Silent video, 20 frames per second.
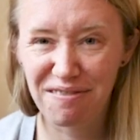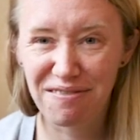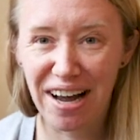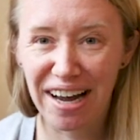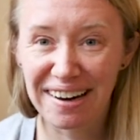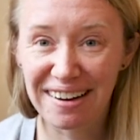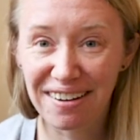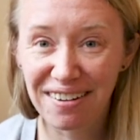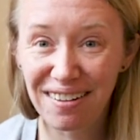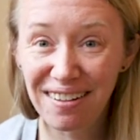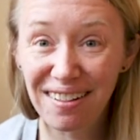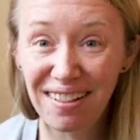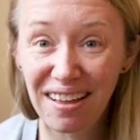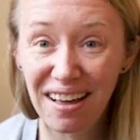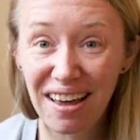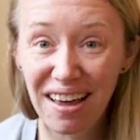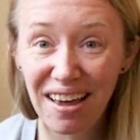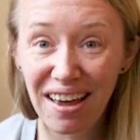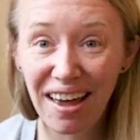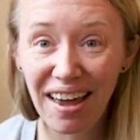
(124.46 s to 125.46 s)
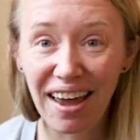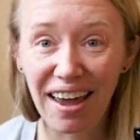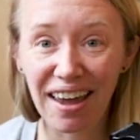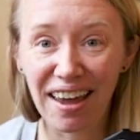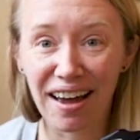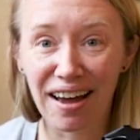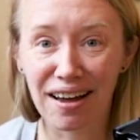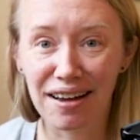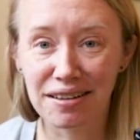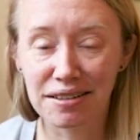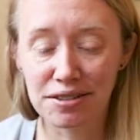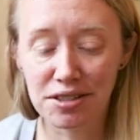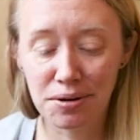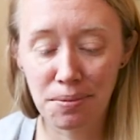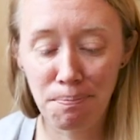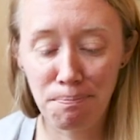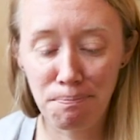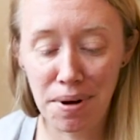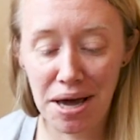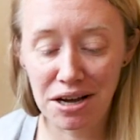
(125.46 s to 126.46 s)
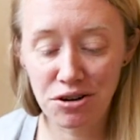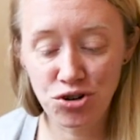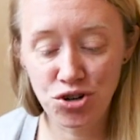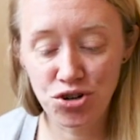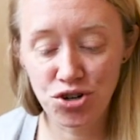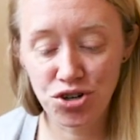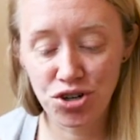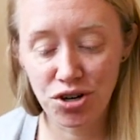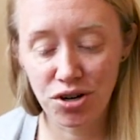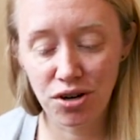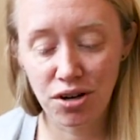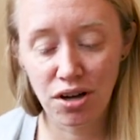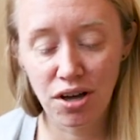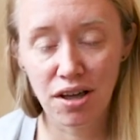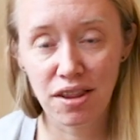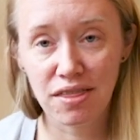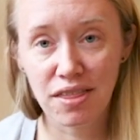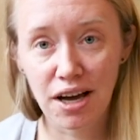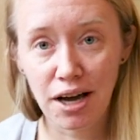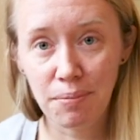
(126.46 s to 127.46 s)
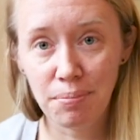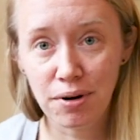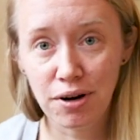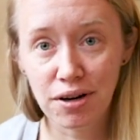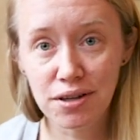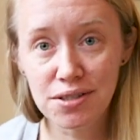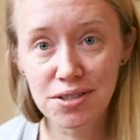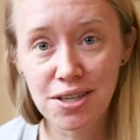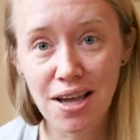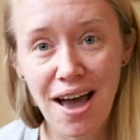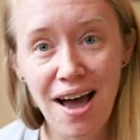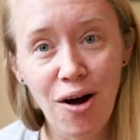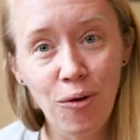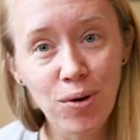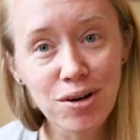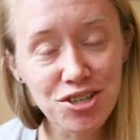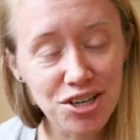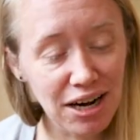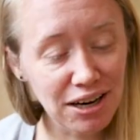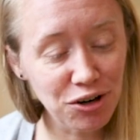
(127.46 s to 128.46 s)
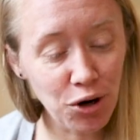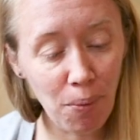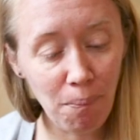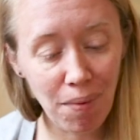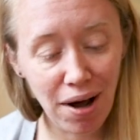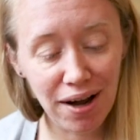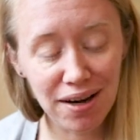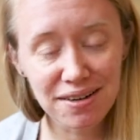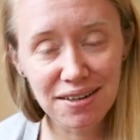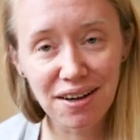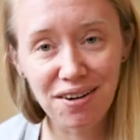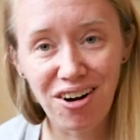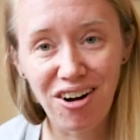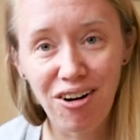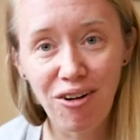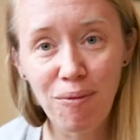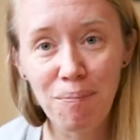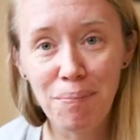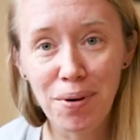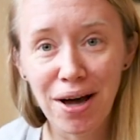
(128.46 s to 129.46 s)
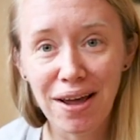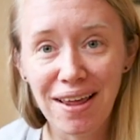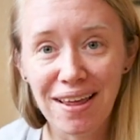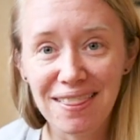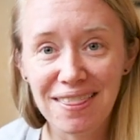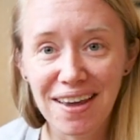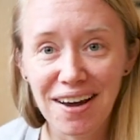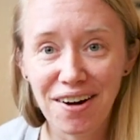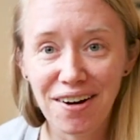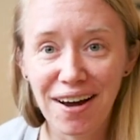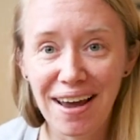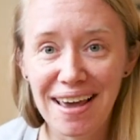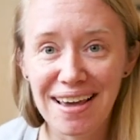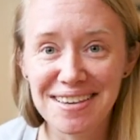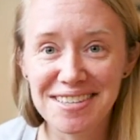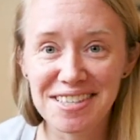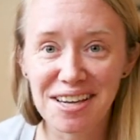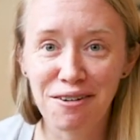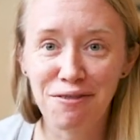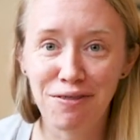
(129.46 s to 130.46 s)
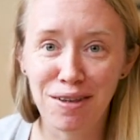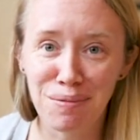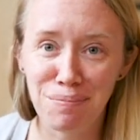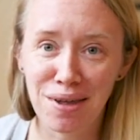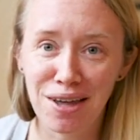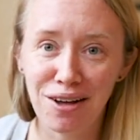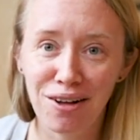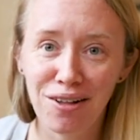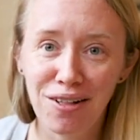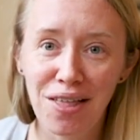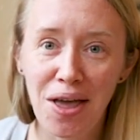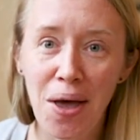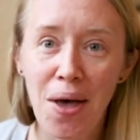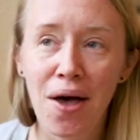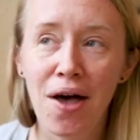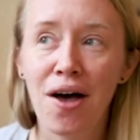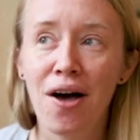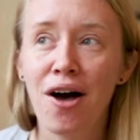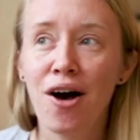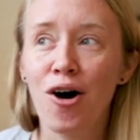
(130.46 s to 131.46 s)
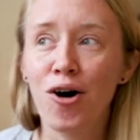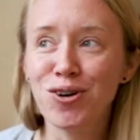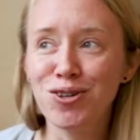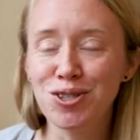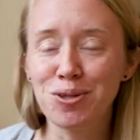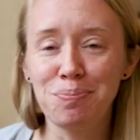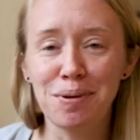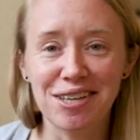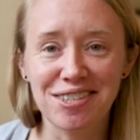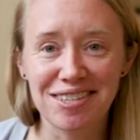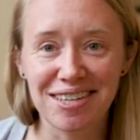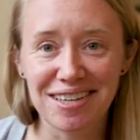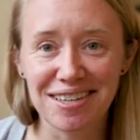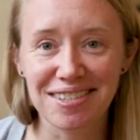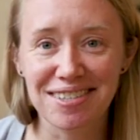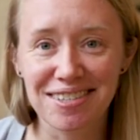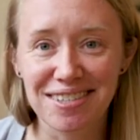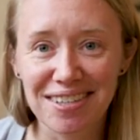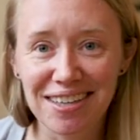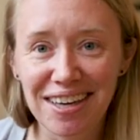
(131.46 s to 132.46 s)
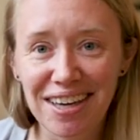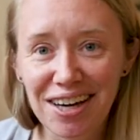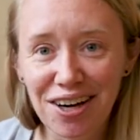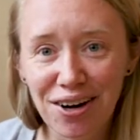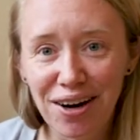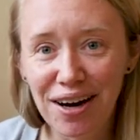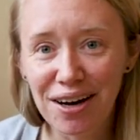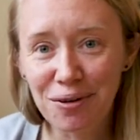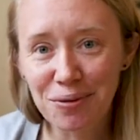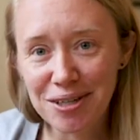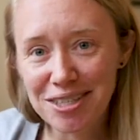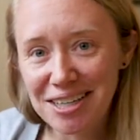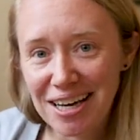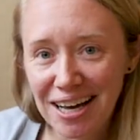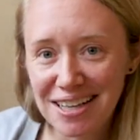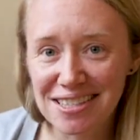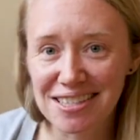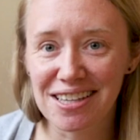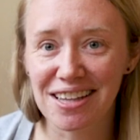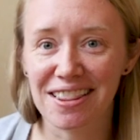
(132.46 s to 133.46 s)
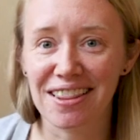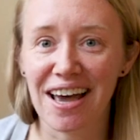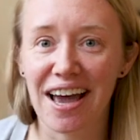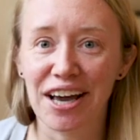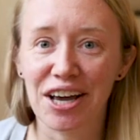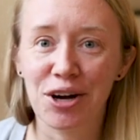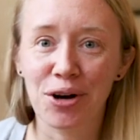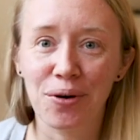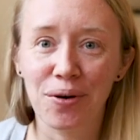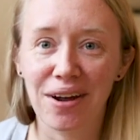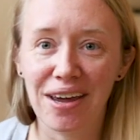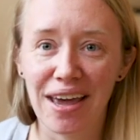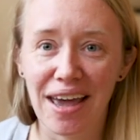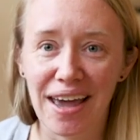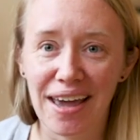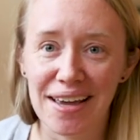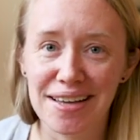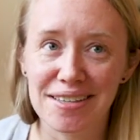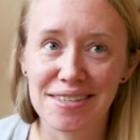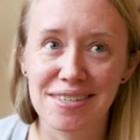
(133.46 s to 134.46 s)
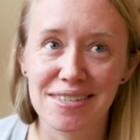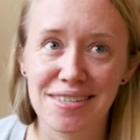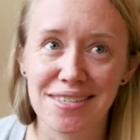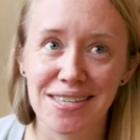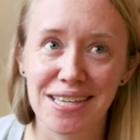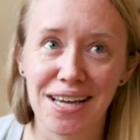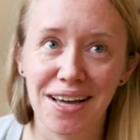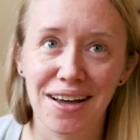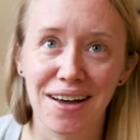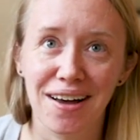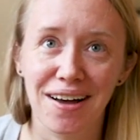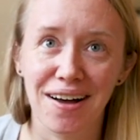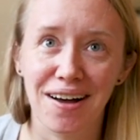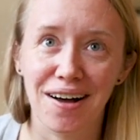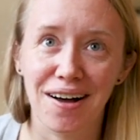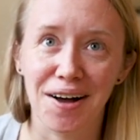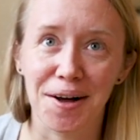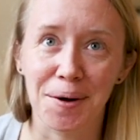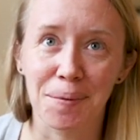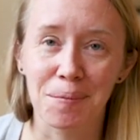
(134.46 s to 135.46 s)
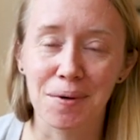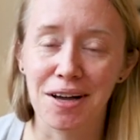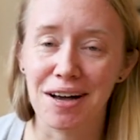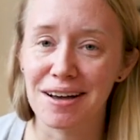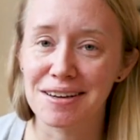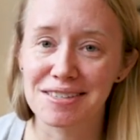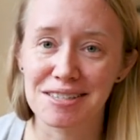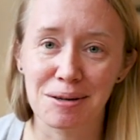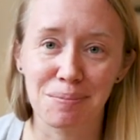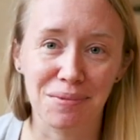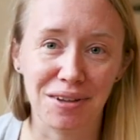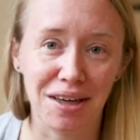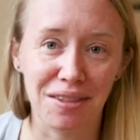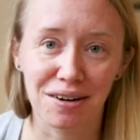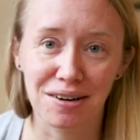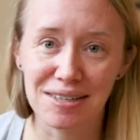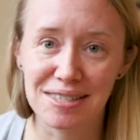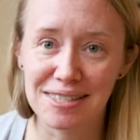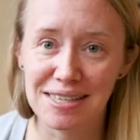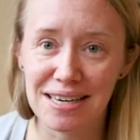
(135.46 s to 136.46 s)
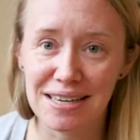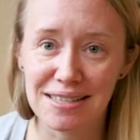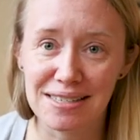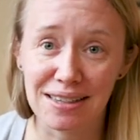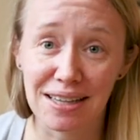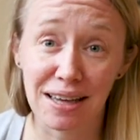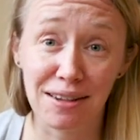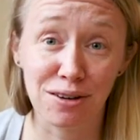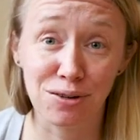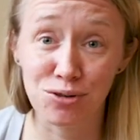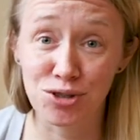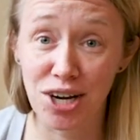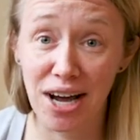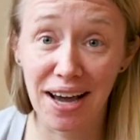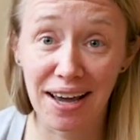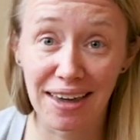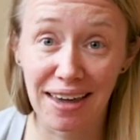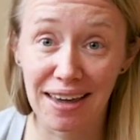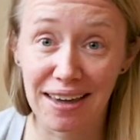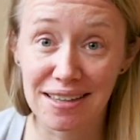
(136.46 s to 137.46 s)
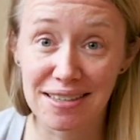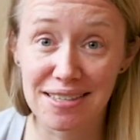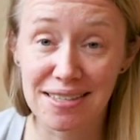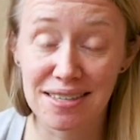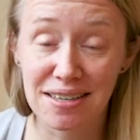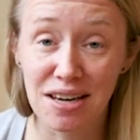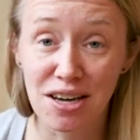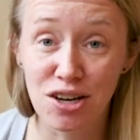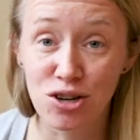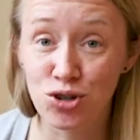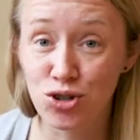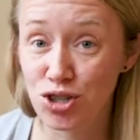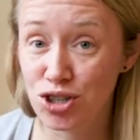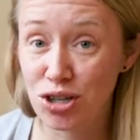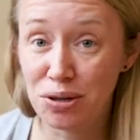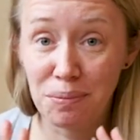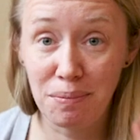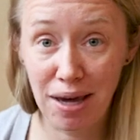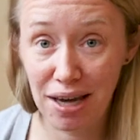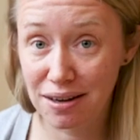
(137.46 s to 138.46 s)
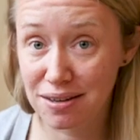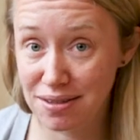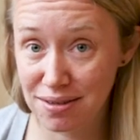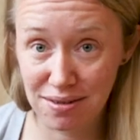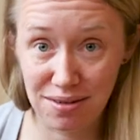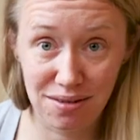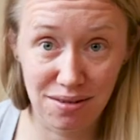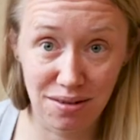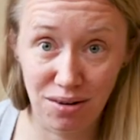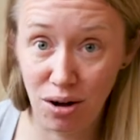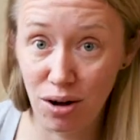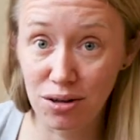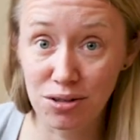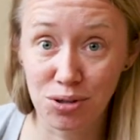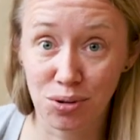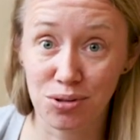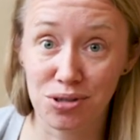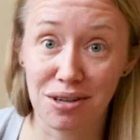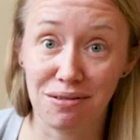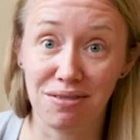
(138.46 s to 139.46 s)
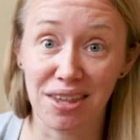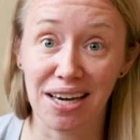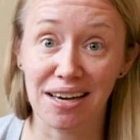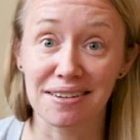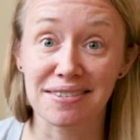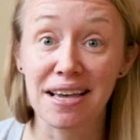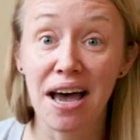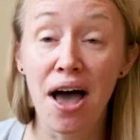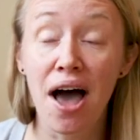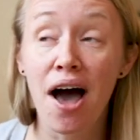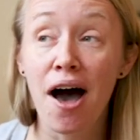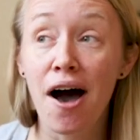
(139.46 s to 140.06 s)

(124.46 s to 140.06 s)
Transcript: vinyl and mesh thigh purse, which I don't mind at all, but there is a female owned business here in Wisconsin that creates Um, custom leather seats, leather jackets. She makes all sorts of things.